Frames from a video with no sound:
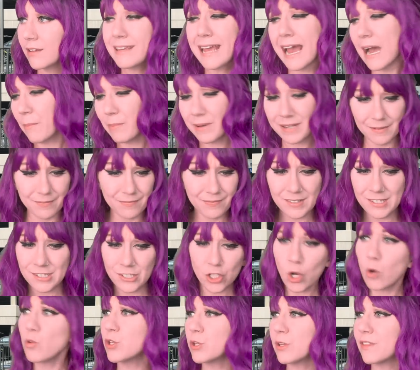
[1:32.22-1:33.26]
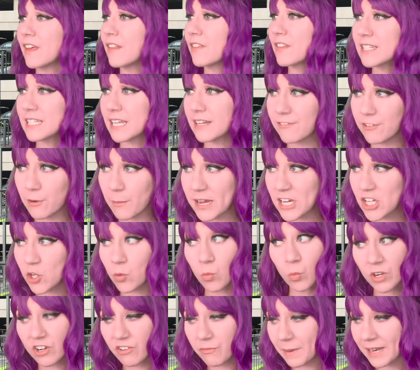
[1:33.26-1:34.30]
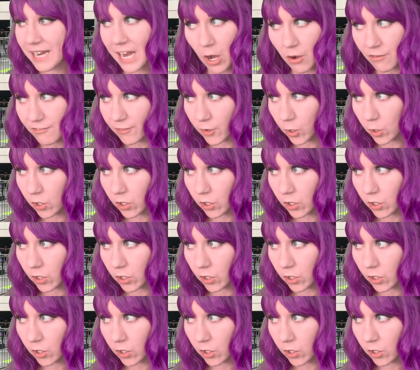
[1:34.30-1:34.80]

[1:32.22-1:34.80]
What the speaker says: Yeah, but don't you think this information would have been helpful?